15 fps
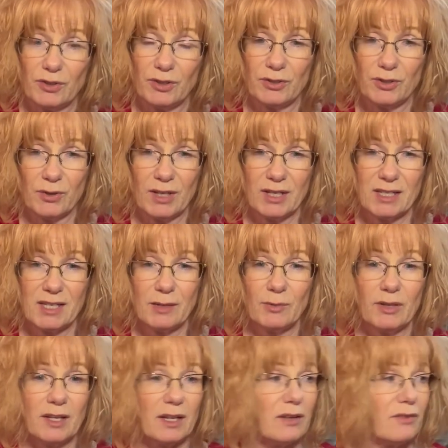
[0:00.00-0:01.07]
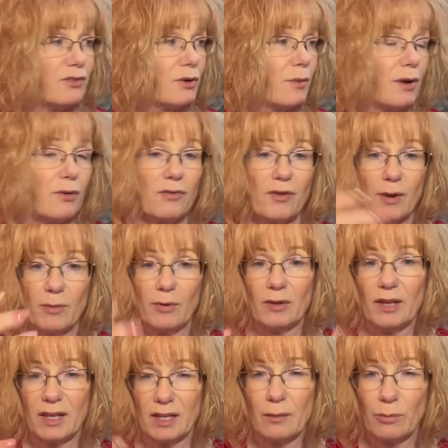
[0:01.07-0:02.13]
doing a deep clean of your microfiber,
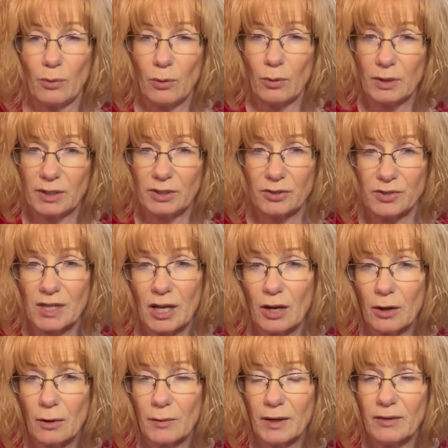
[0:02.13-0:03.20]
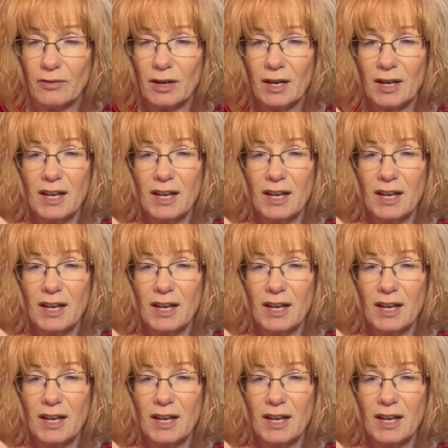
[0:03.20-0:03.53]
like in a bowl in your sink or whatever.